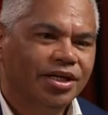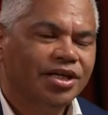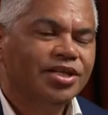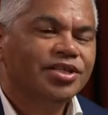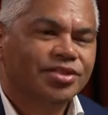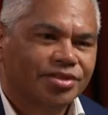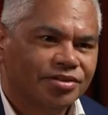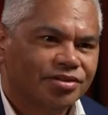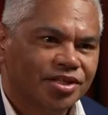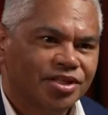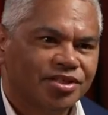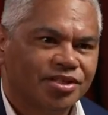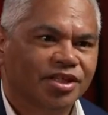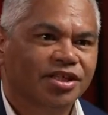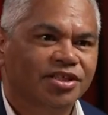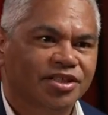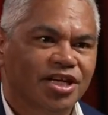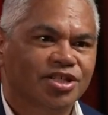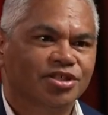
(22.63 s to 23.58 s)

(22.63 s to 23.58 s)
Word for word: Is this a